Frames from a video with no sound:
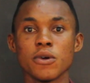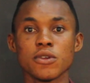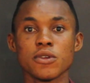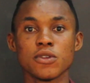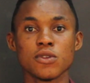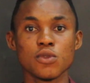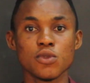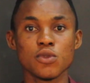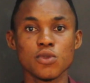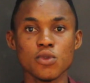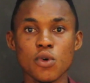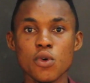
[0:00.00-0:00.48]
There
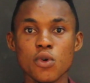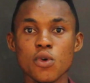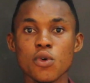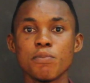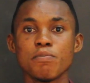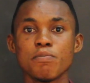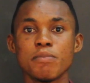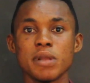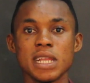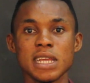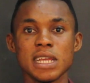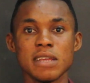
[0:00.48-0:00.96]
was
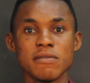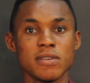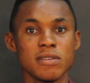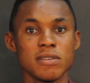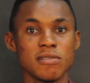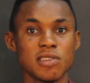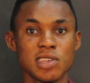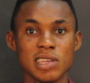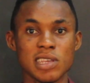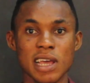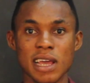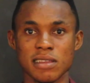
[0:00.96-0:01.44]
no belief
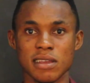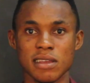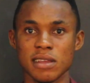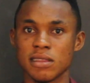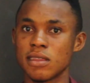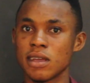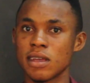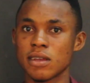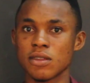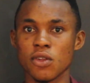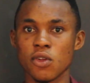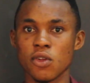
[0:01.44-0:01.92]
in science
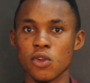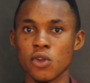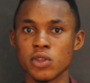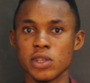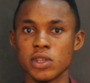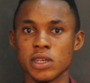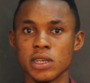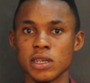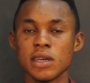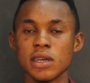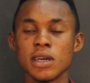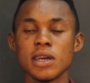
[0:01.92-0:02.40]
and
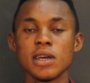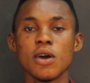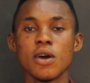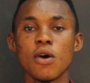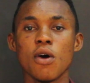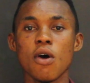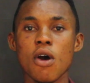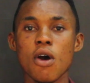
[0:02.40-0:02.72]
technology.